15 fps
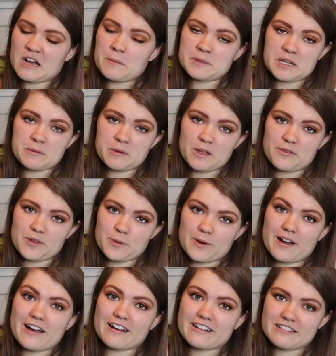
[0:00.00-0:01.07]
Comment down below if you
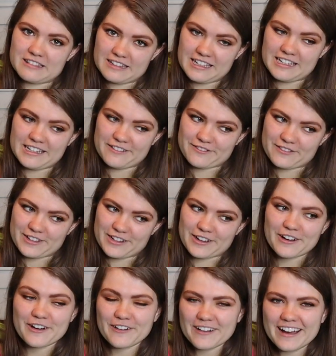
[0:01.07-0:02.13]
want a cleaning
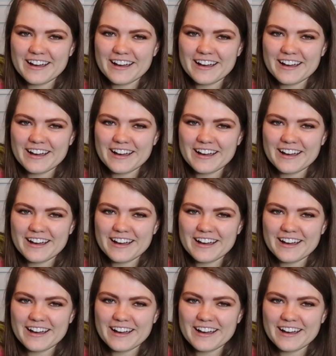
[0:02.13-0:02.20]
video.